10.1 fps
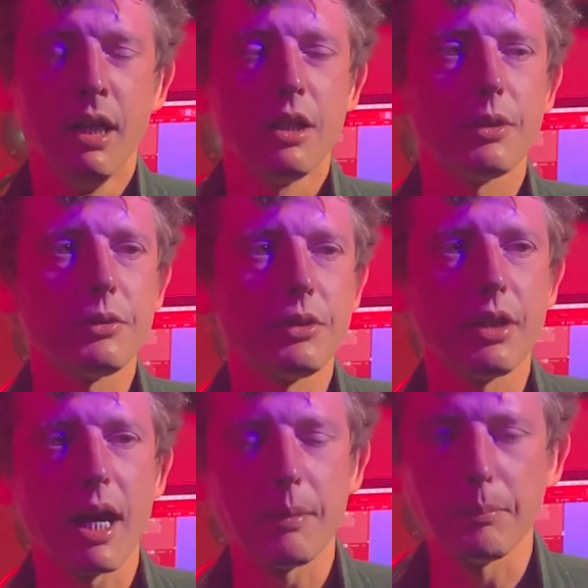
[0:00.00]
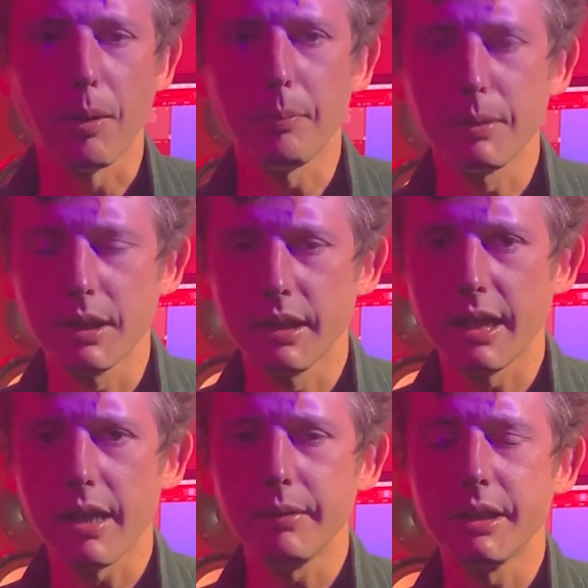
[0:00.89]
so it's an unpopular
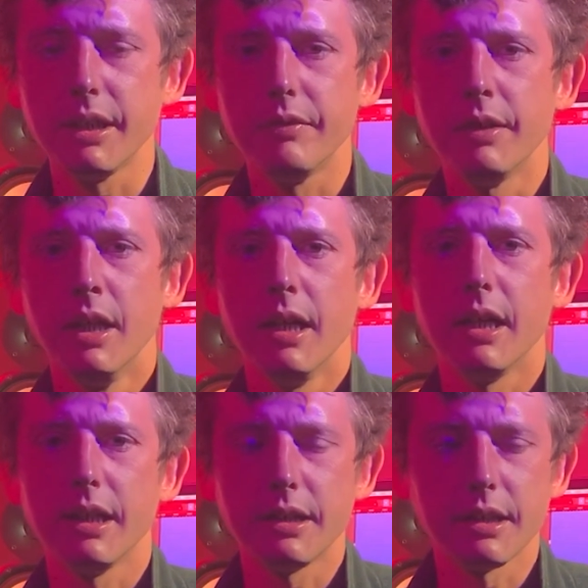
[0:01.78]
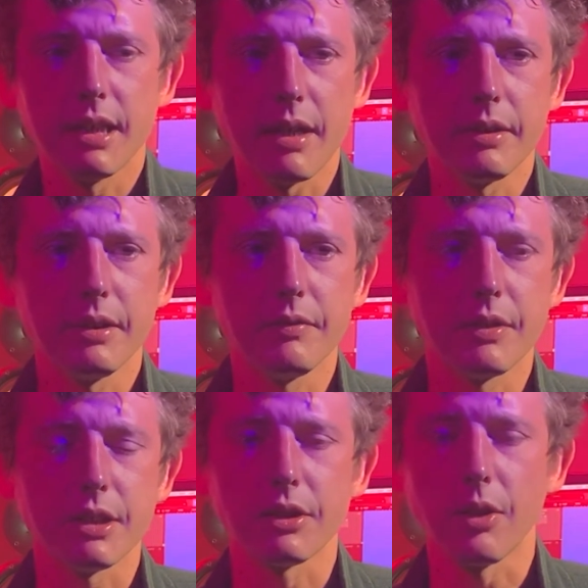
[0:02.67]
narrative and it's a narrative
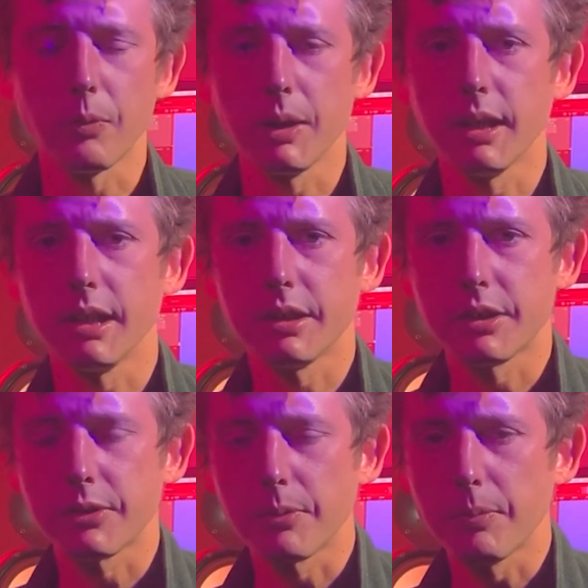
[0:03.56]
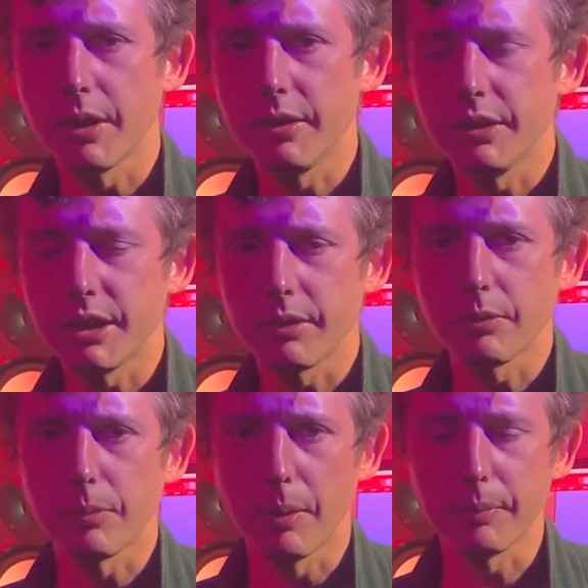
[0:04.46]
that's not well understood by the
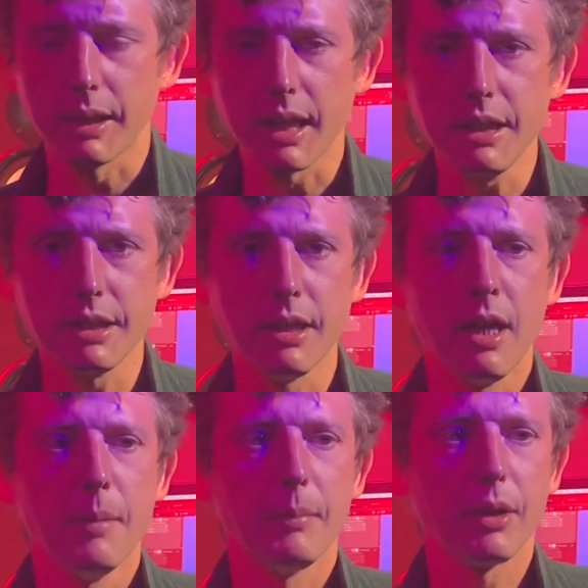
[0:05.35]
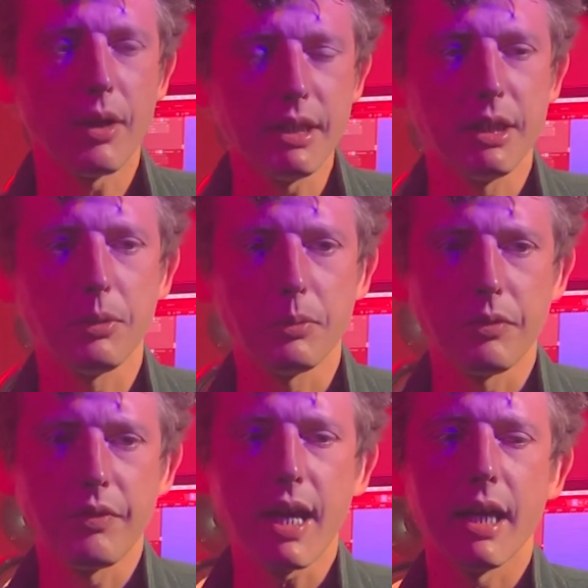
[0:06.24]
general population but i deal
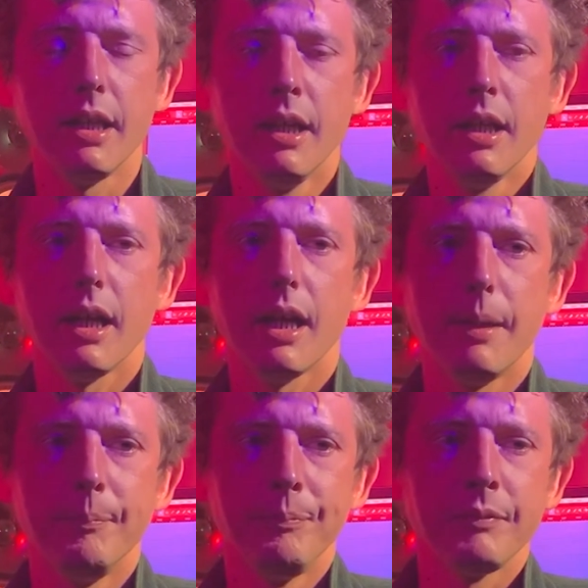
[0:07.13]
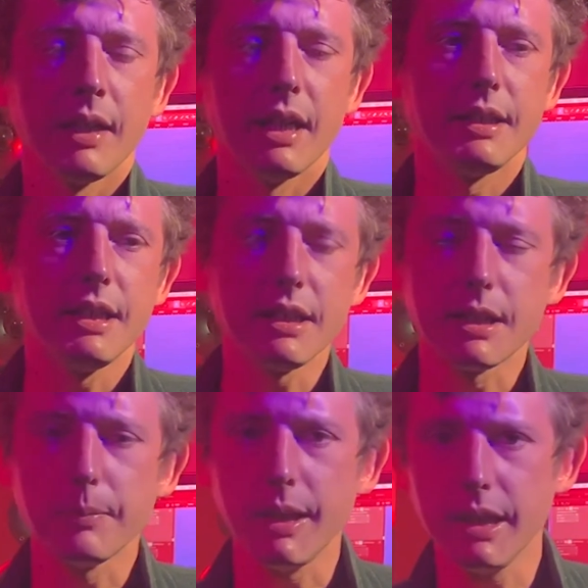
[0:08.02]
with that um, and since
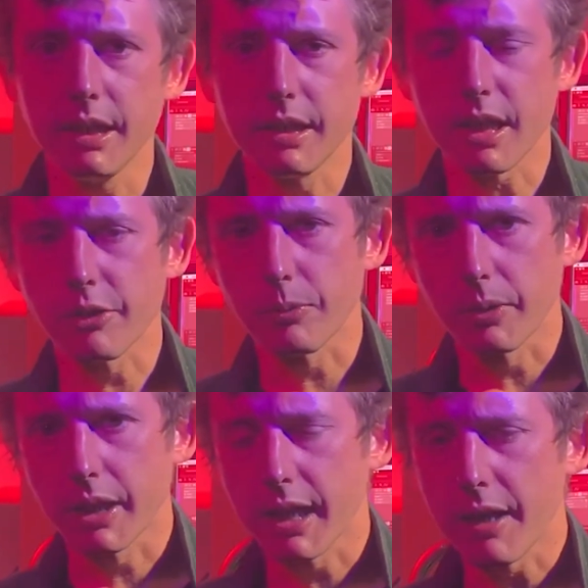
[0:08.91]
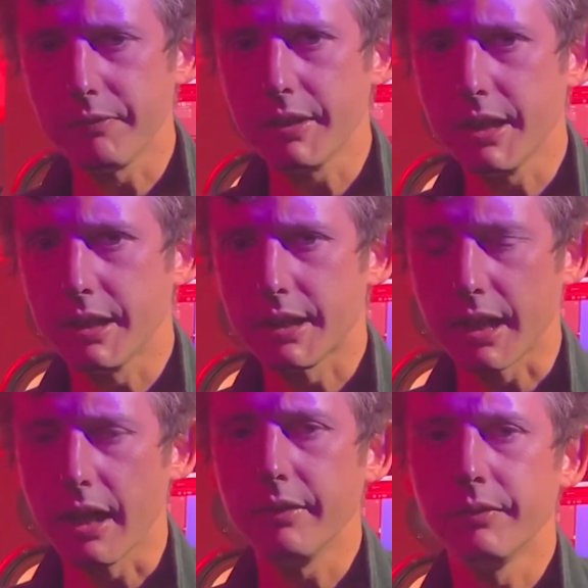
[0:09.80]
the media doesn't want to cover this
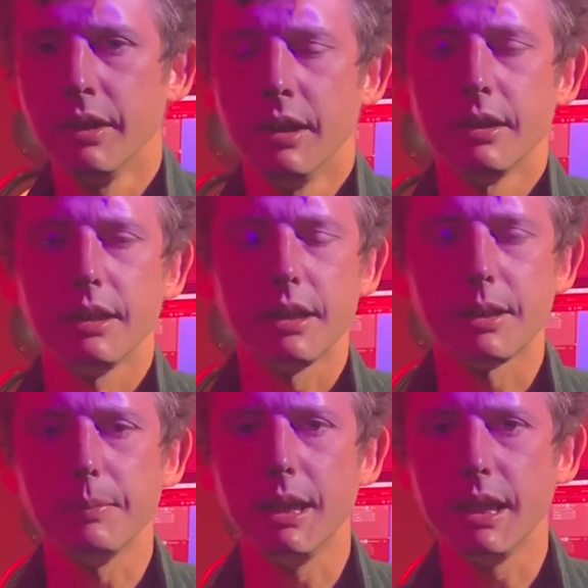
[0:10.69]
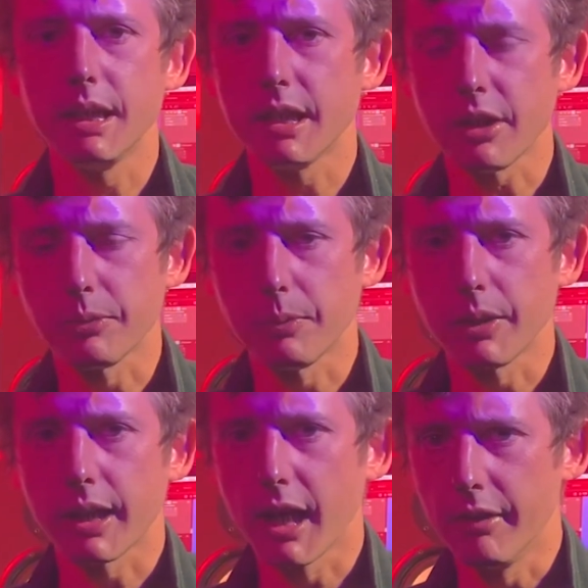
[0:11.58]
stuff since the media doesn't want
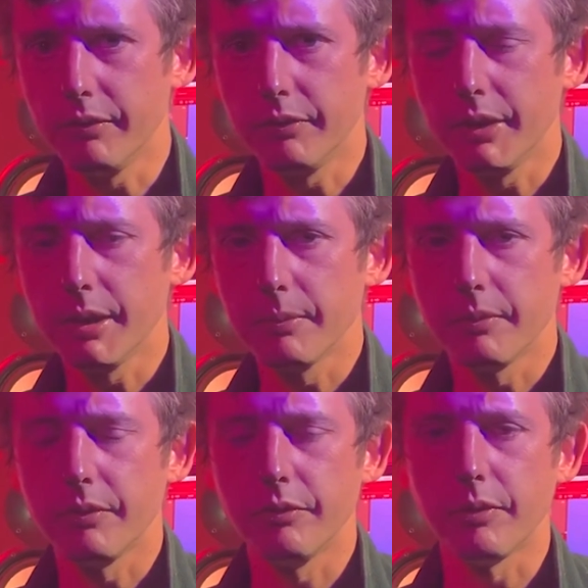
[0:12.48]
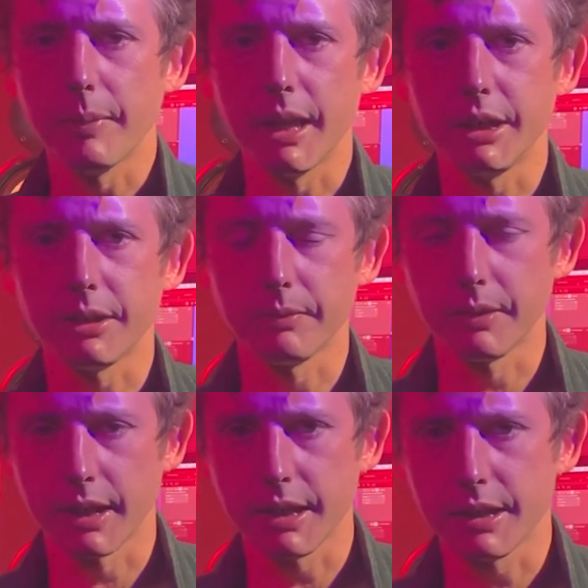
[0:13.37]
to cover freedom of information
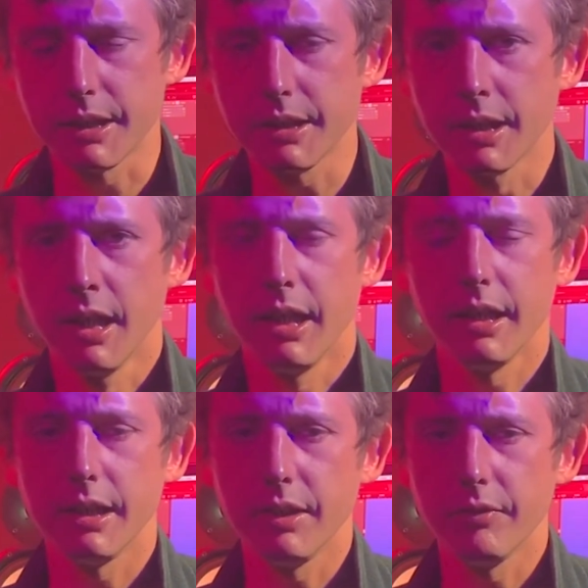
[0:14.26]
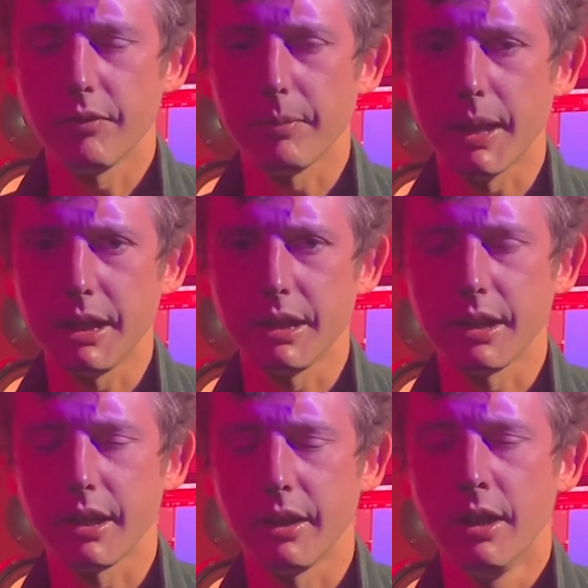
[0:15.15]
releases and the information
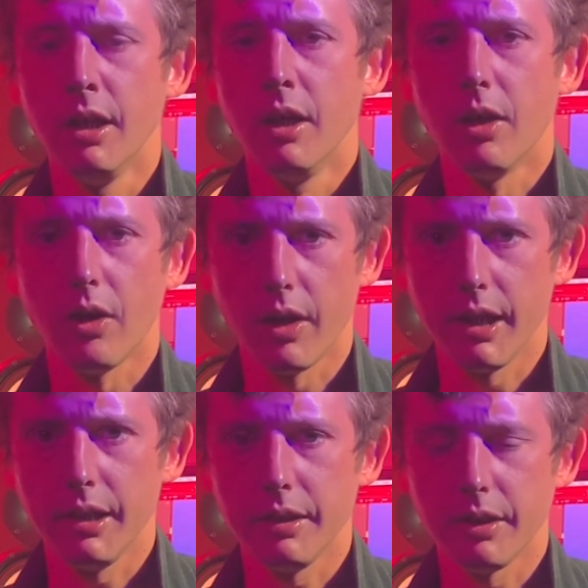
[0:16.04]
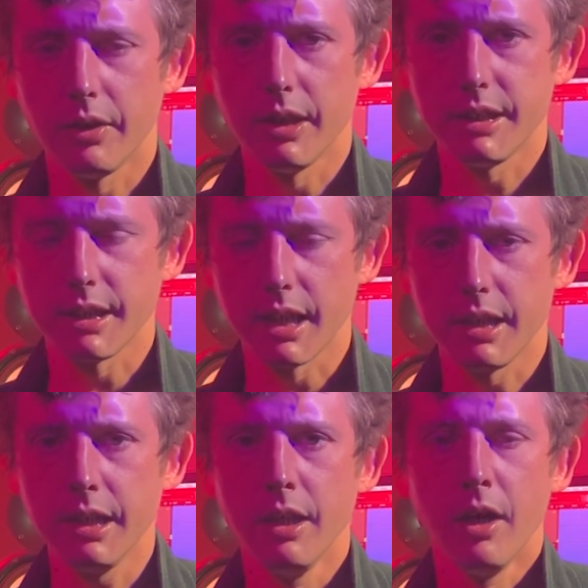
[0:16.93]
that I, I
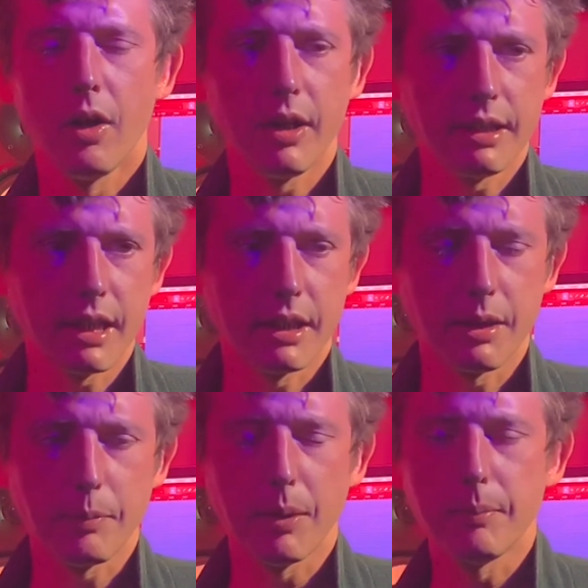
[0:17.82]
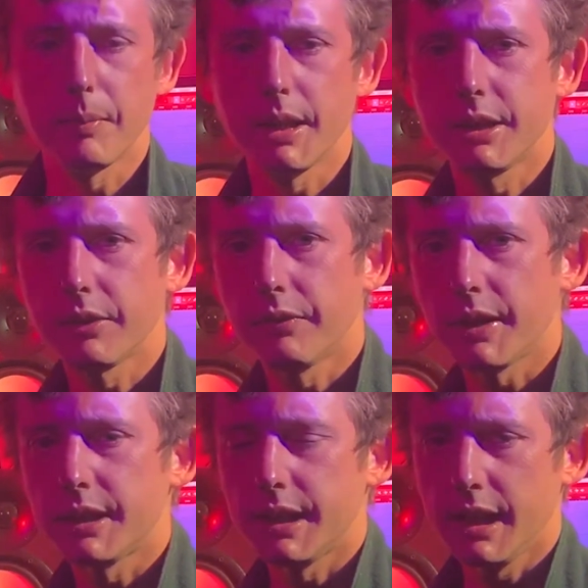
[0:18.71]
study, I take it upon myself
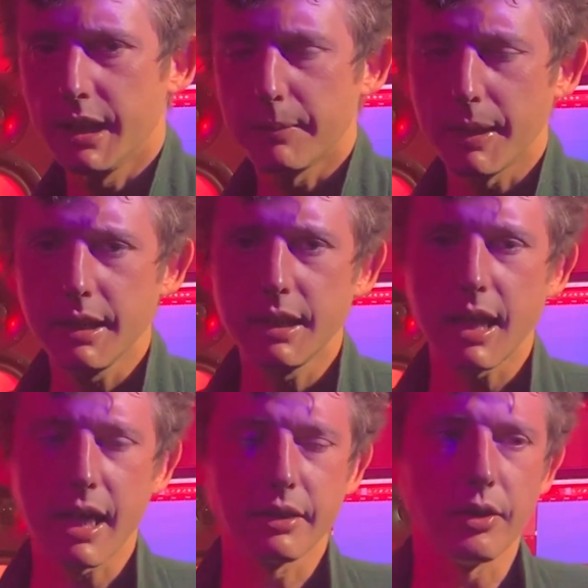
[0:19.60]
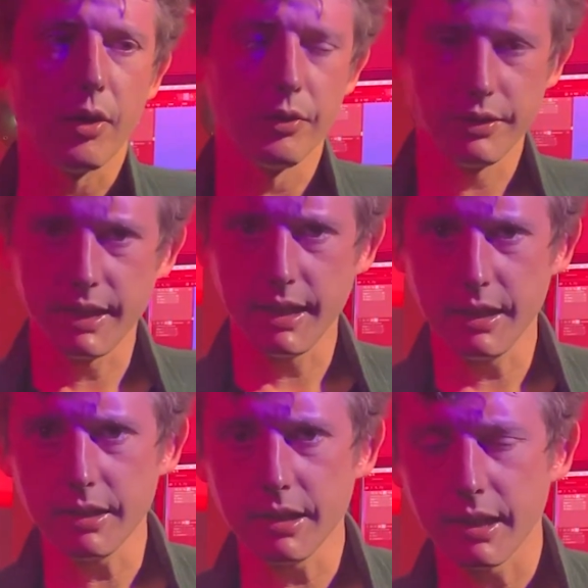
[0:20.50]
as an independent actor on the
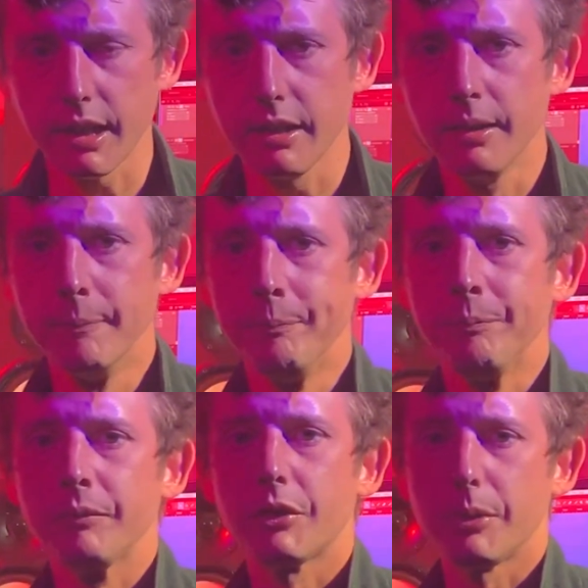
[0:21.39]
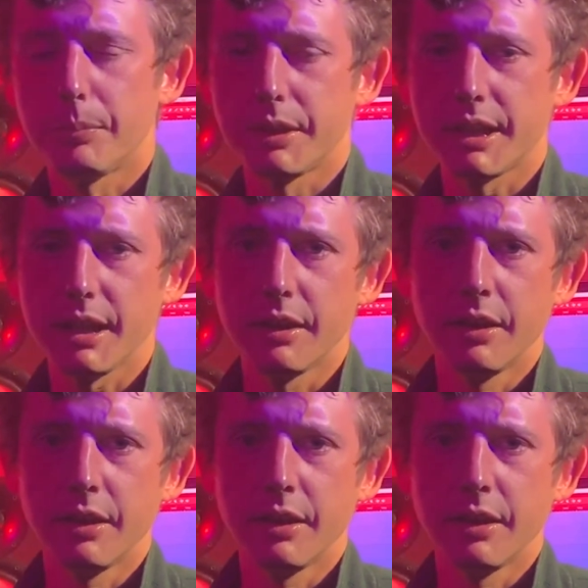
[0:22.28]
internet to present